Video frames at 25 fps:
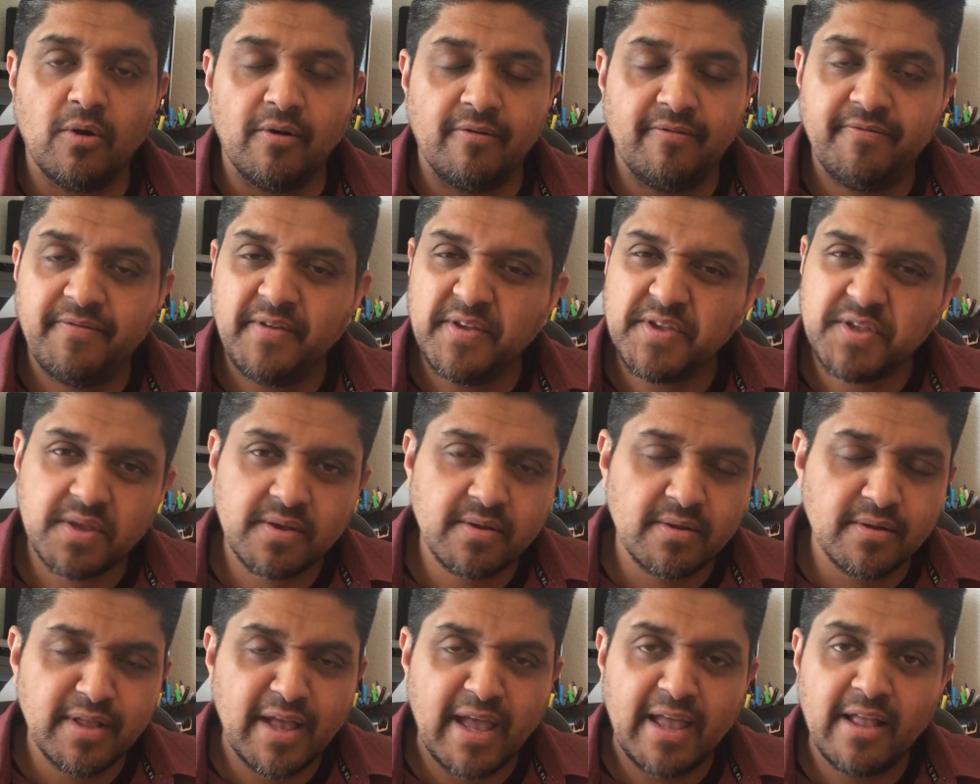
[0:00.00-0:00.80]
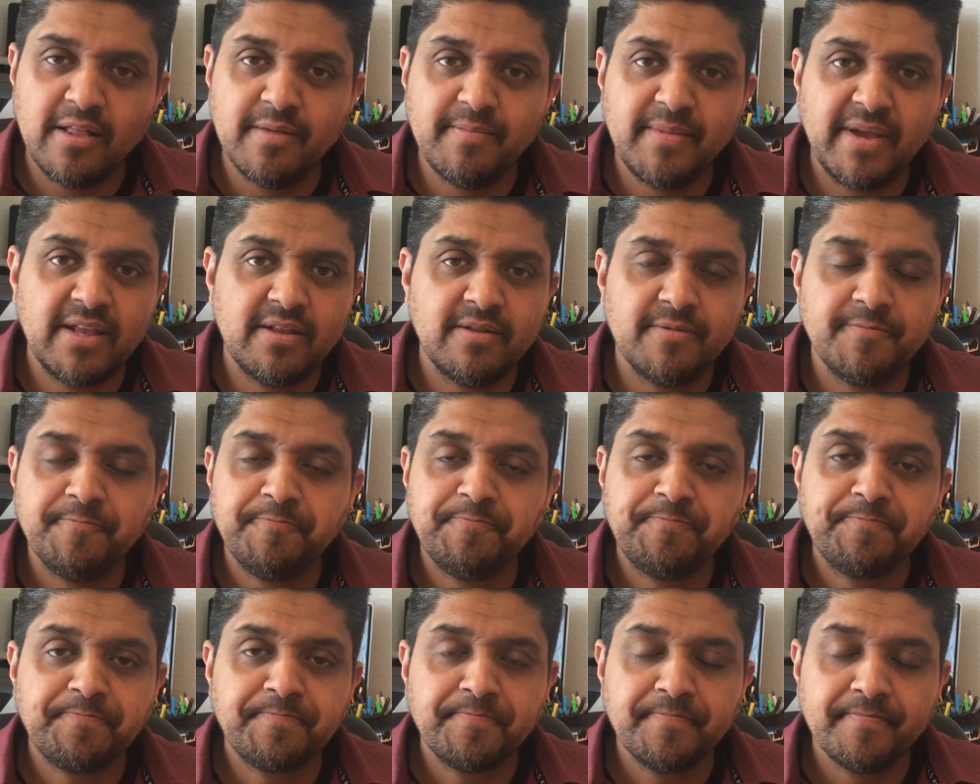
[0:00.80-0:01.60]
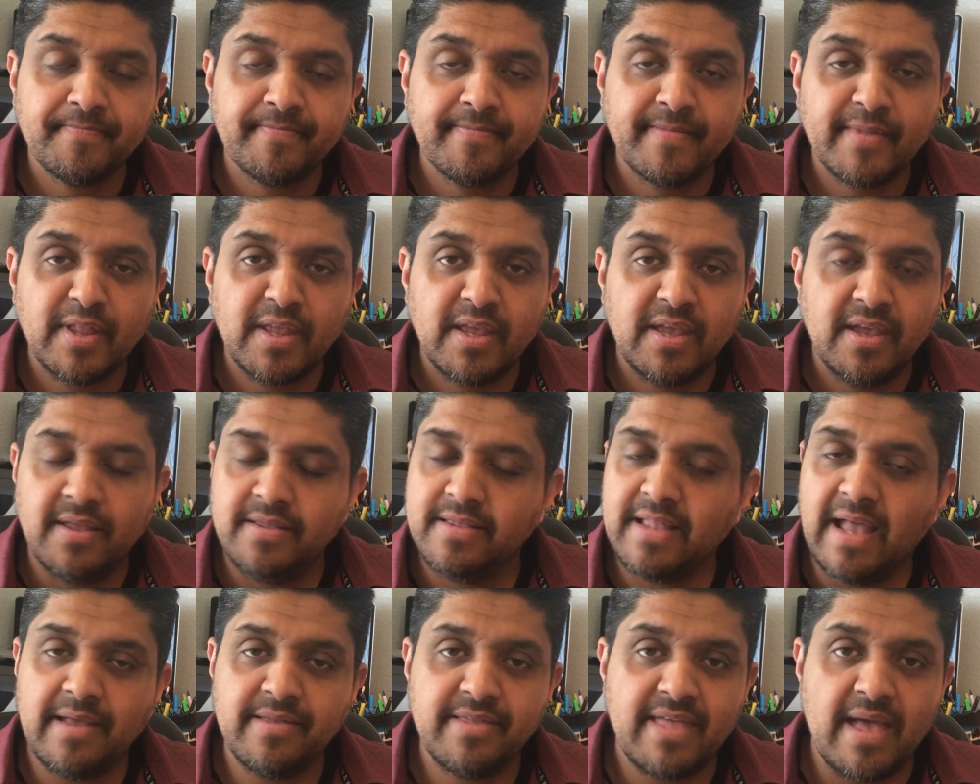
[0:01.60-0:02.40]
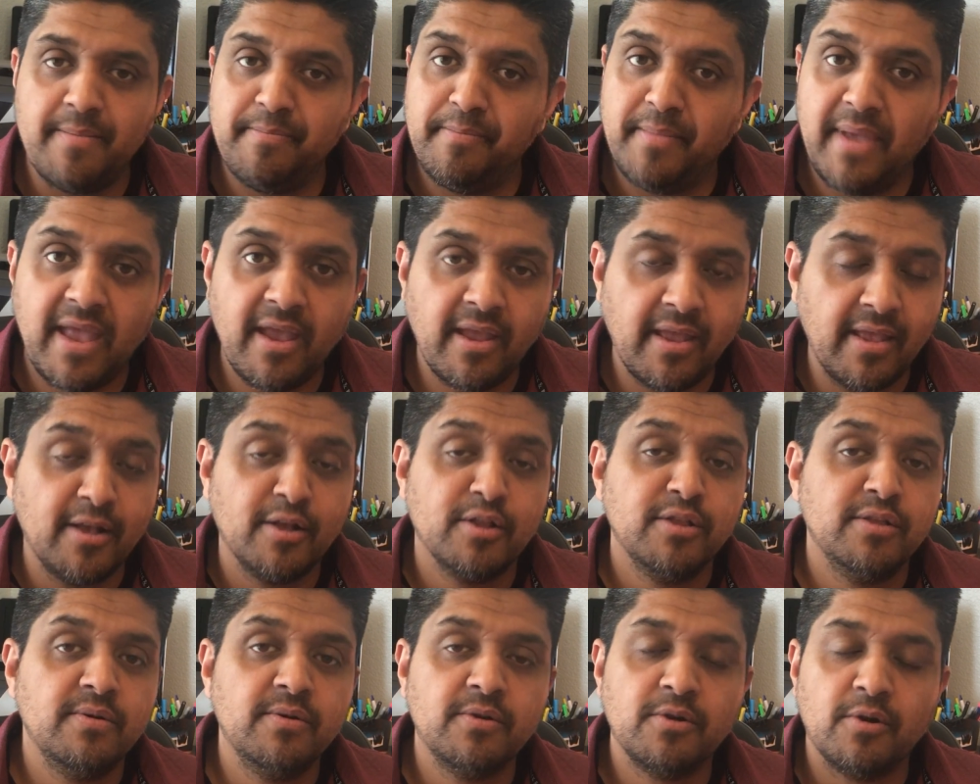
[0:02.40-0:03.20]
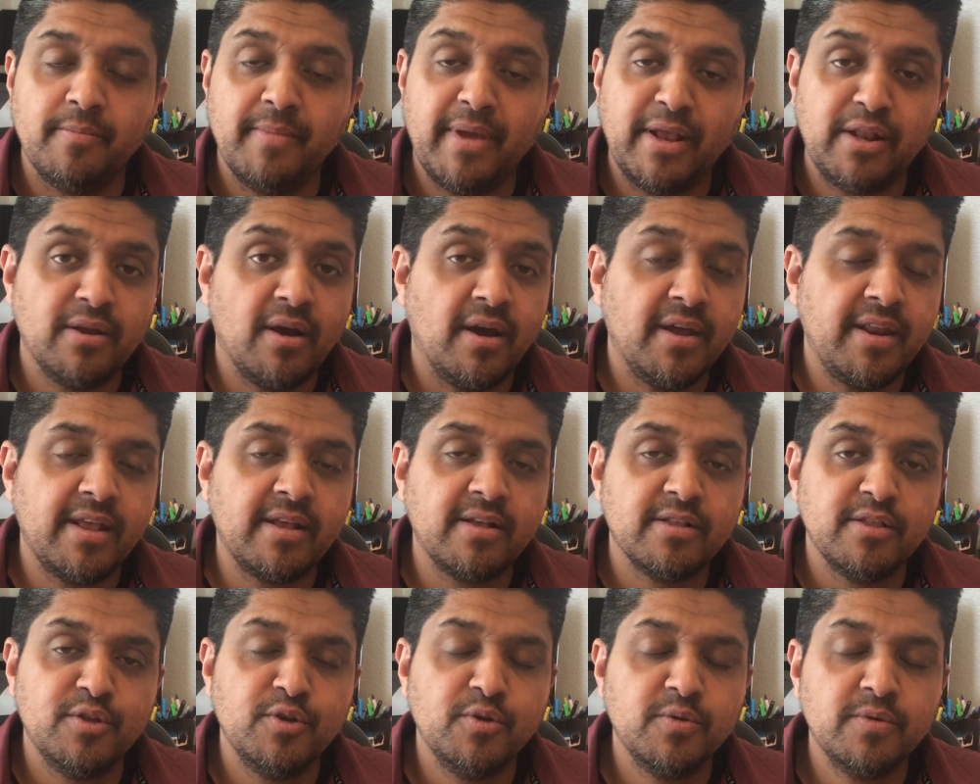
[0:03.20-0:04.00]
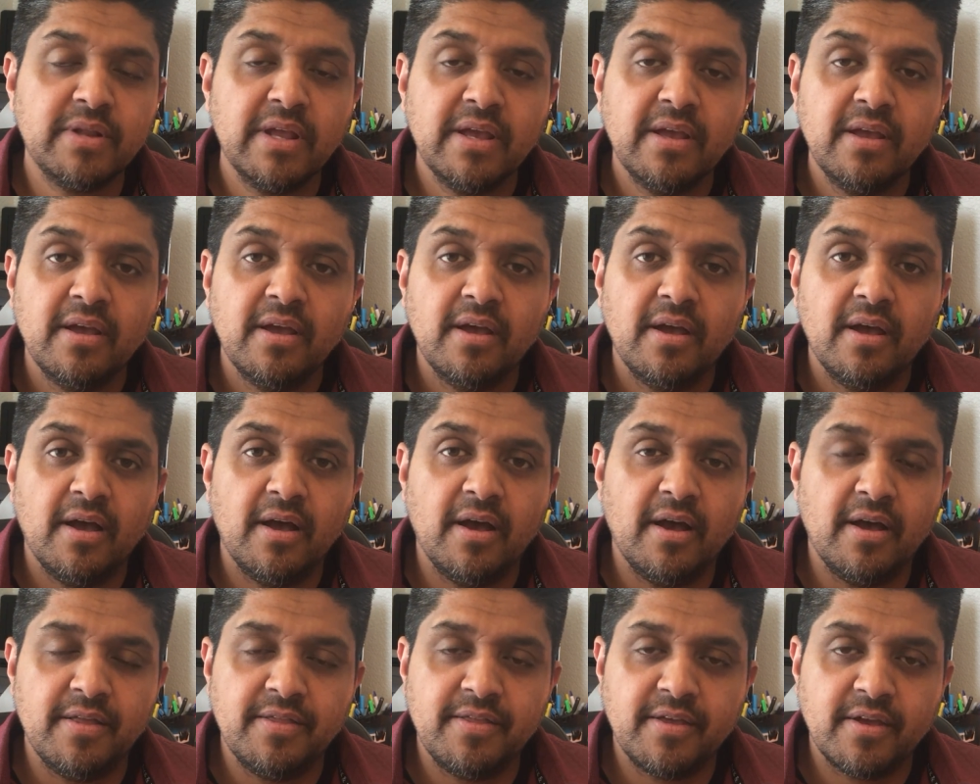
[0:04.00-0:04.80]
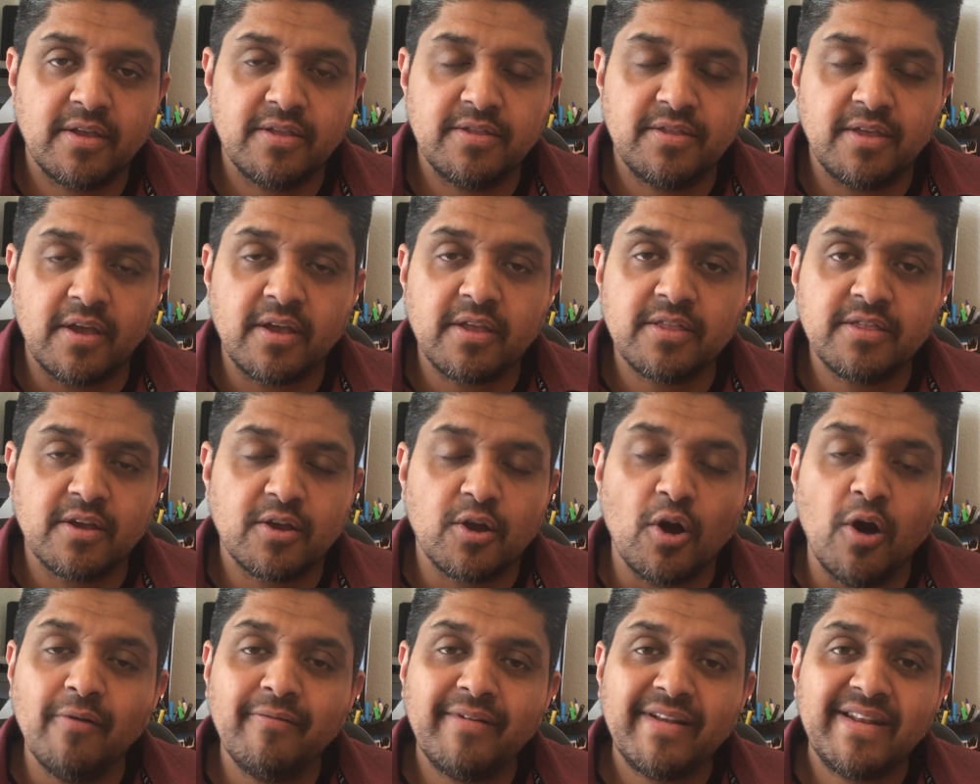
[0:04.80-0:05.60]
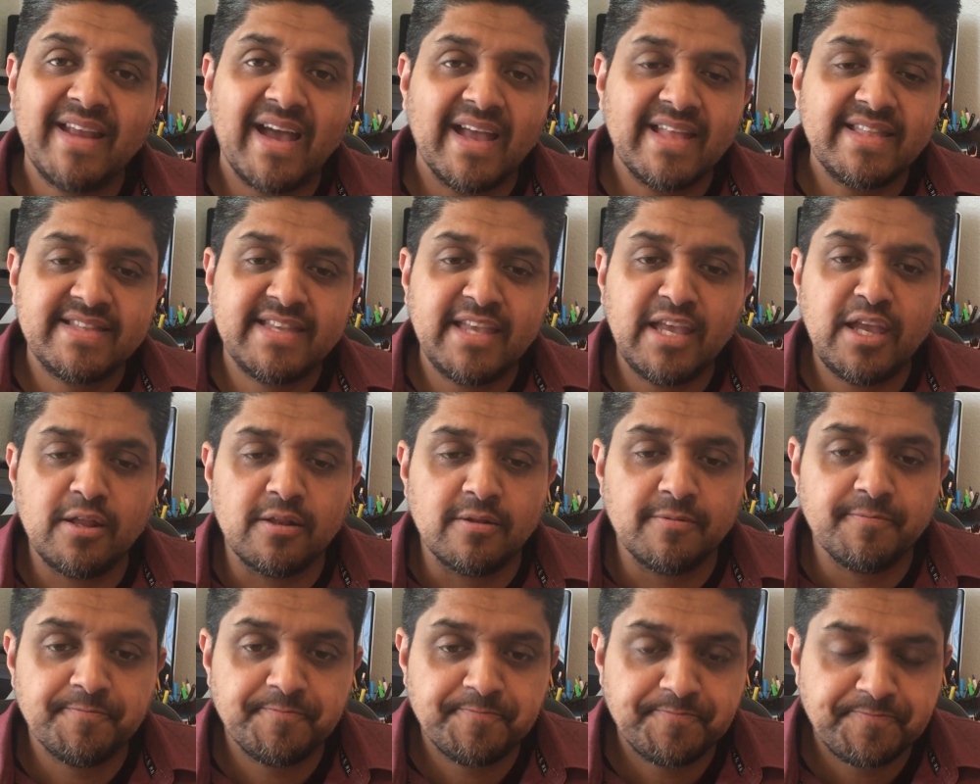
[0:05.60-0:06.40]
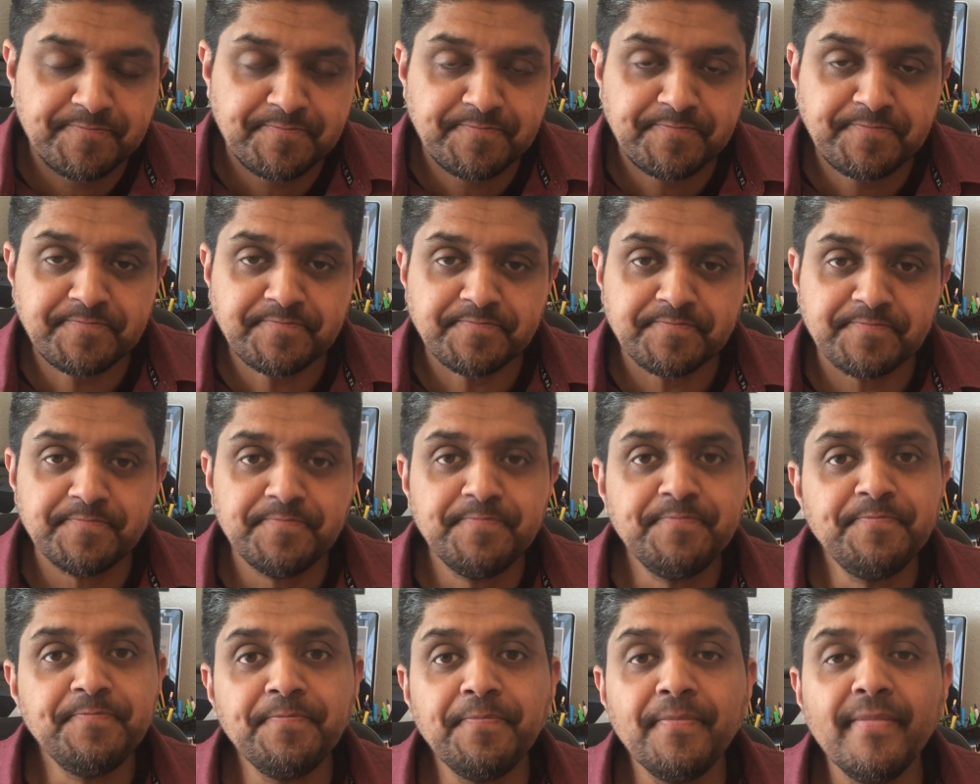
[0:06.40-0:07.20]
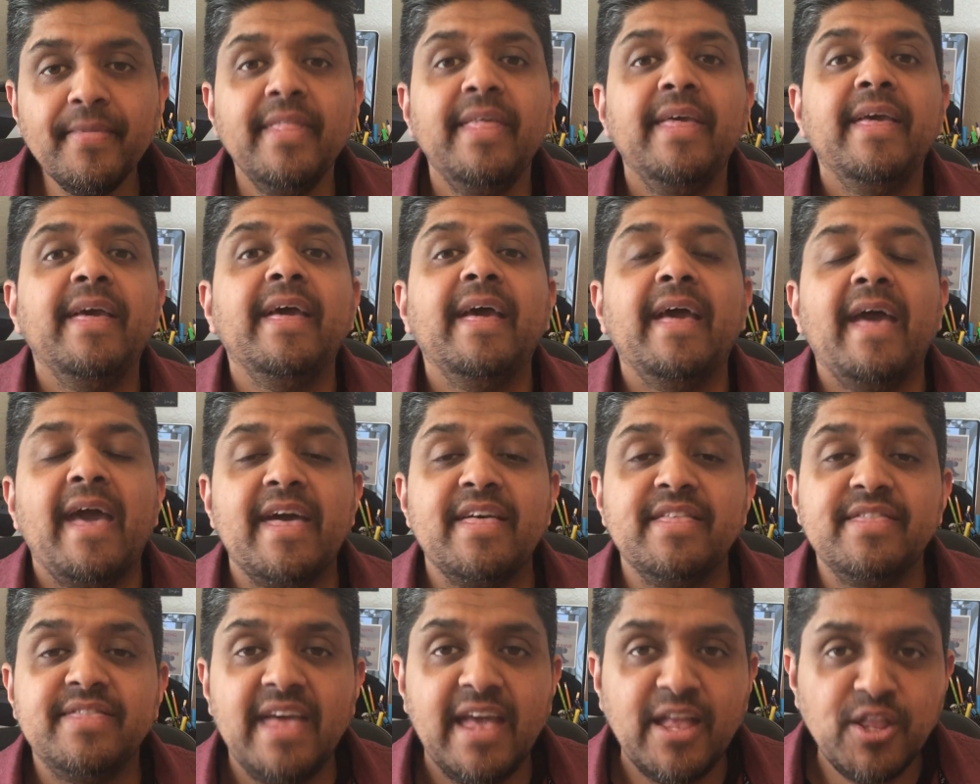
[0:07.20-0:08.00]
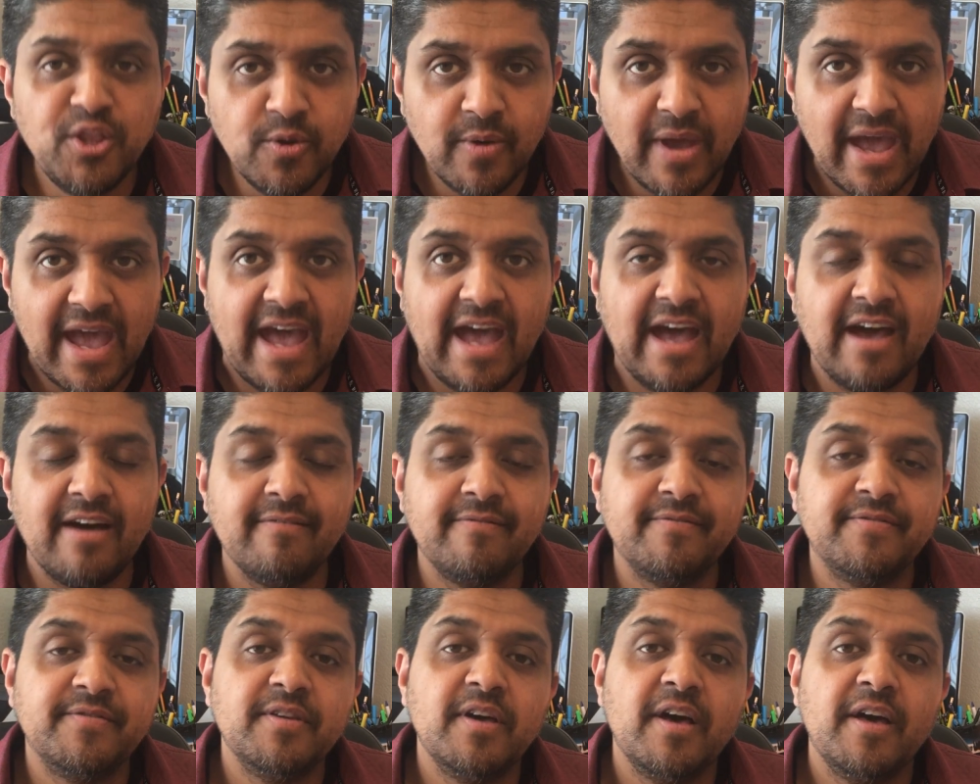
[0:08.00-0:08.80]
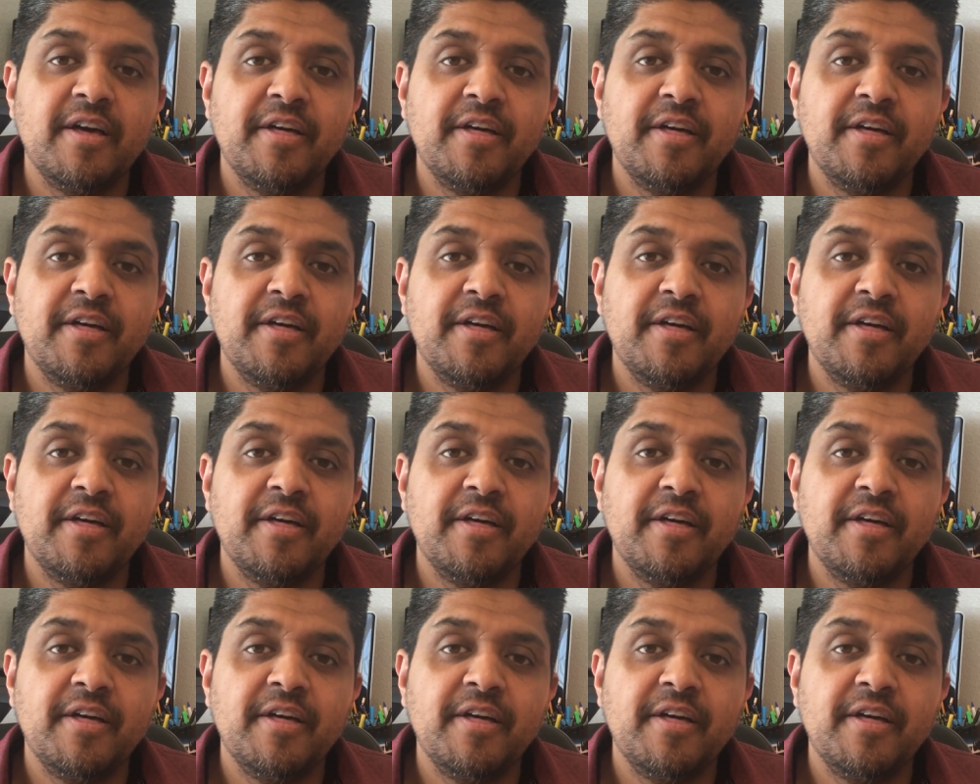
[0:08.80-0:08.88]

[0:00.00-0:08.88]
or physical ailment that may include or may not include the COVID-19. And then you have